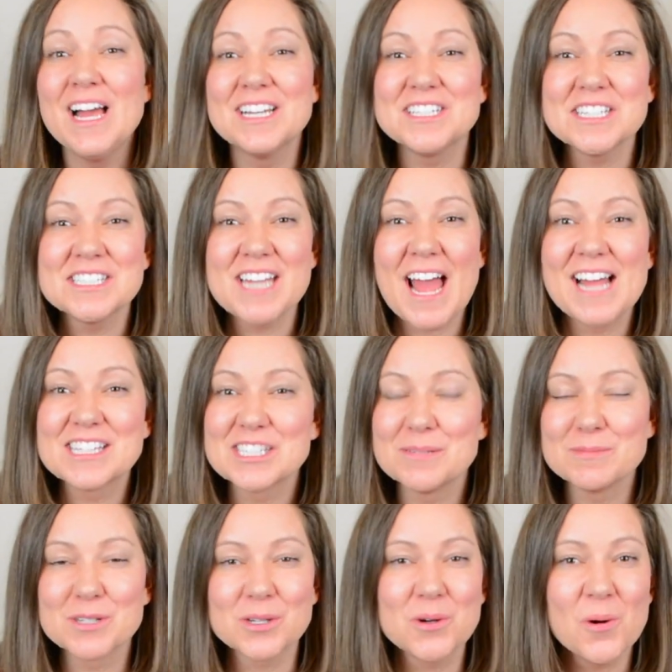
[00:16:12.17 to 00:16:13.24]
just to add
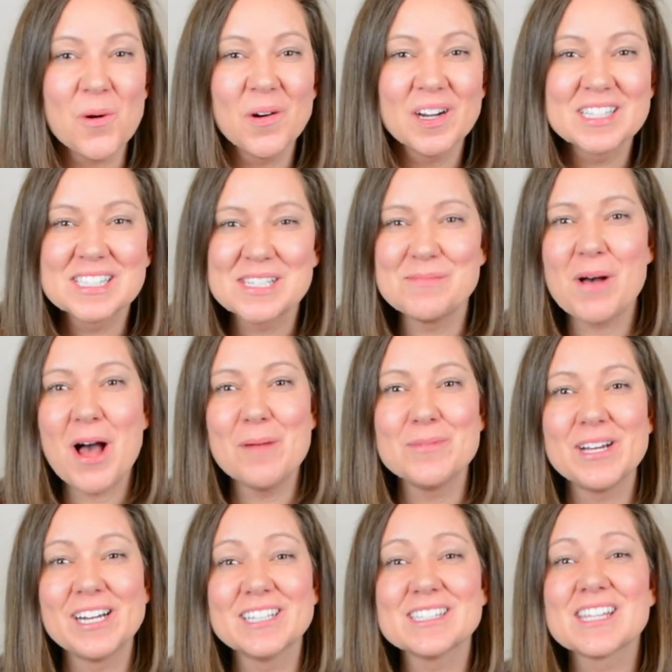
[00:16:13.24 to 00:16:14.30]
some decor and some
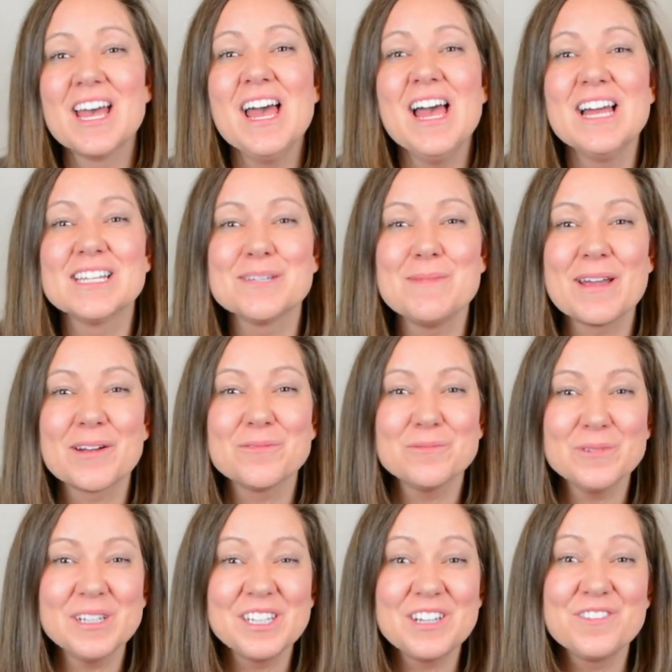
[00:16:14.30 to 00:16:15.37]
ambiance to make a
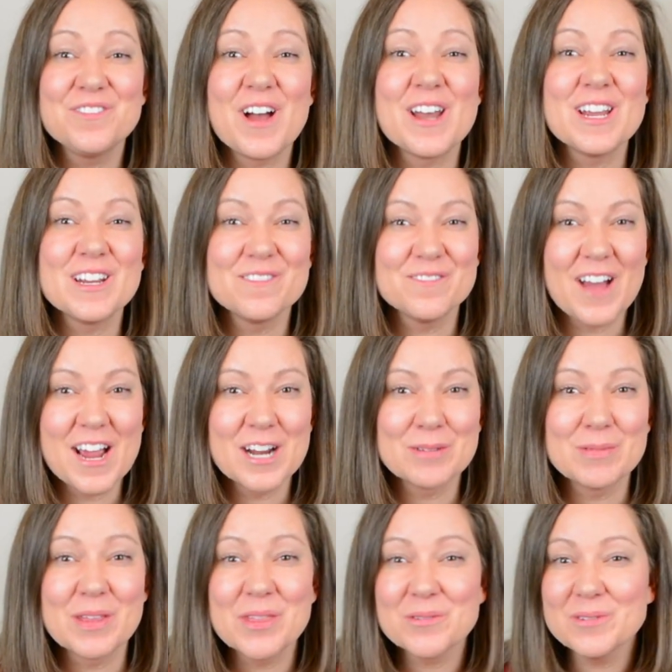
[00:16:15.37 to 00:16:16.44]
really fun
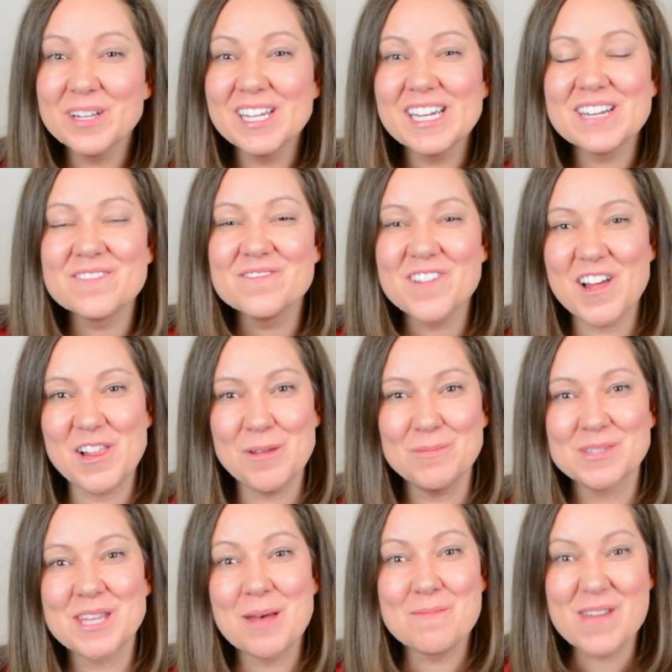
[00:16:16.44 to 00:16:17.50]
environment that really
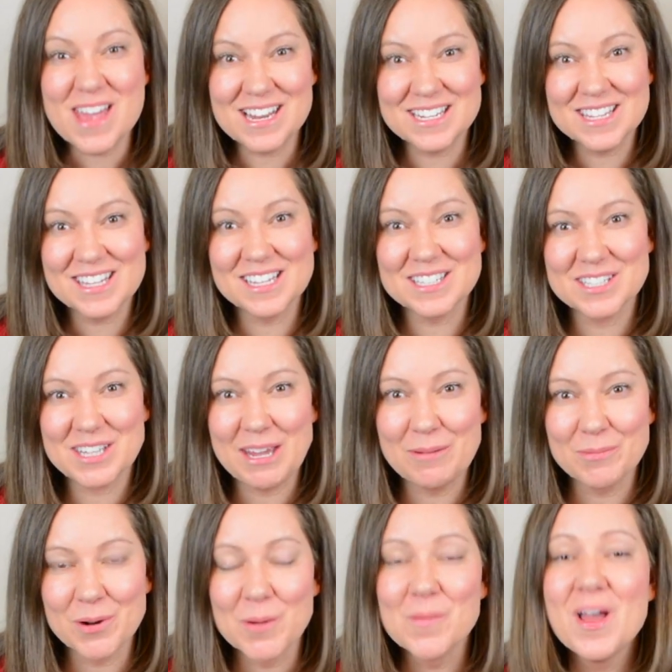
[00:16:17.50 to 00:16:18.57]
envelops them into the
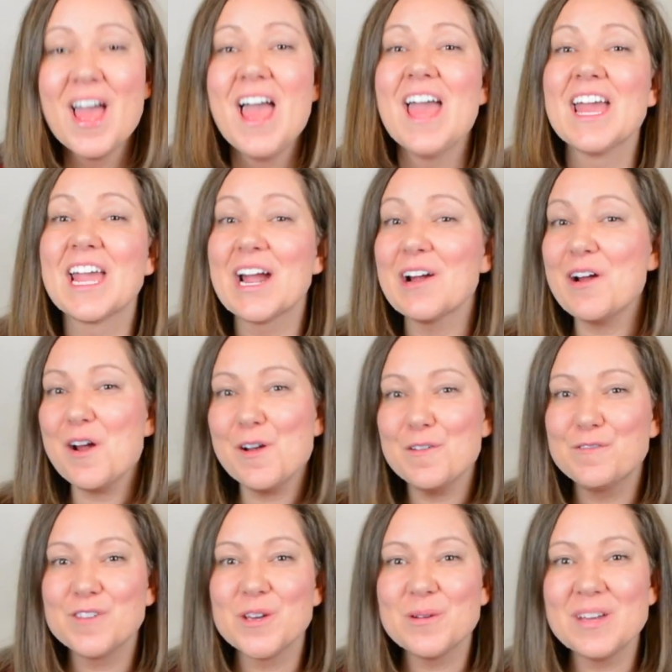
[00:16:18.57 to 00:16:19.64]
escape room. Here are
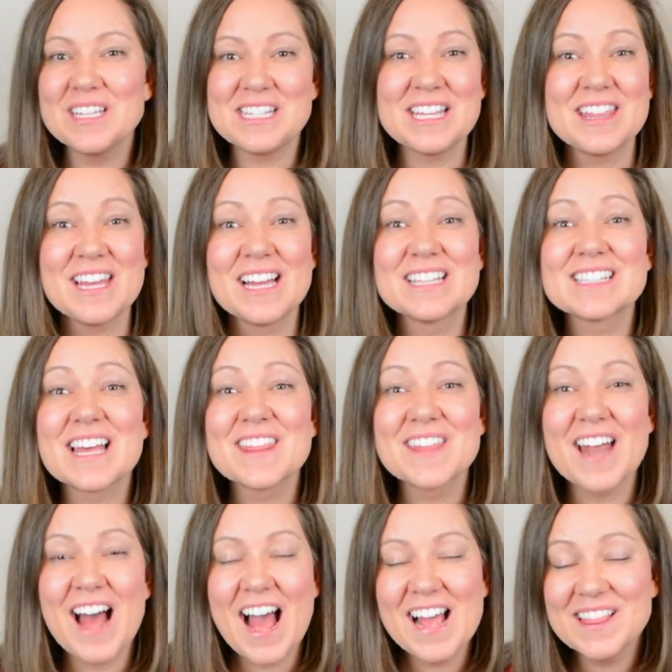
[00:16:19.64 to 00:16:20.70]
a few easy things that
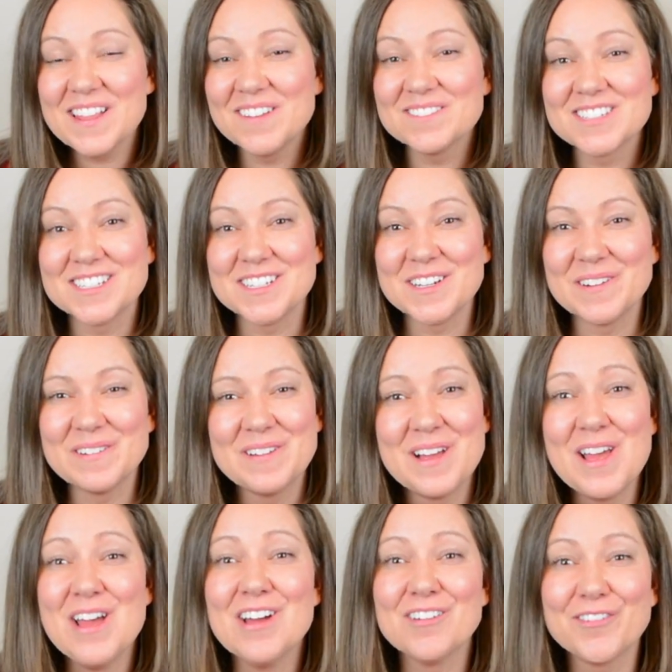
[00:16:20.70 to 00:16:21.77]
I love to do.
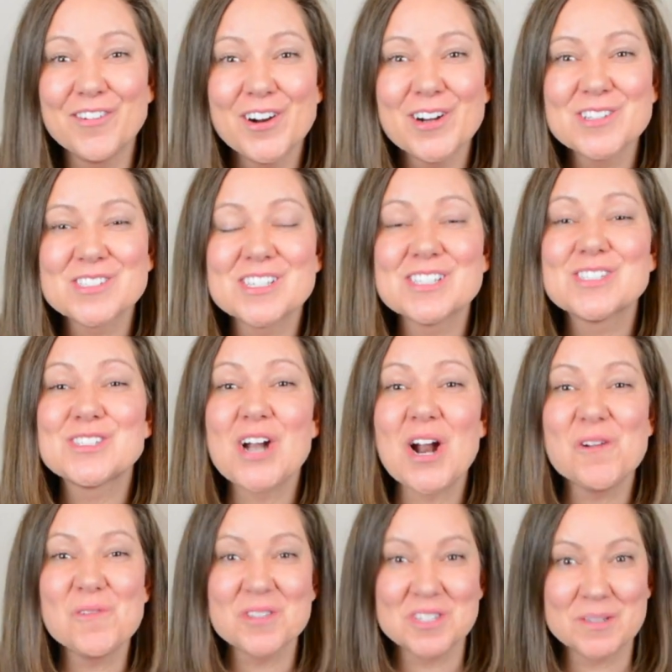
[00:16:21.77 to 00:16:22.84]
First,
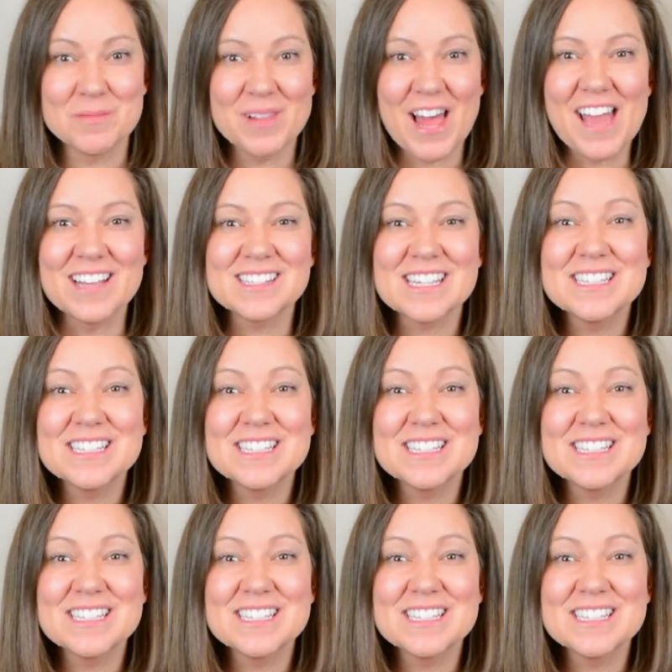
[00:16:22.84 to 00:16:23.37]
start with some lights.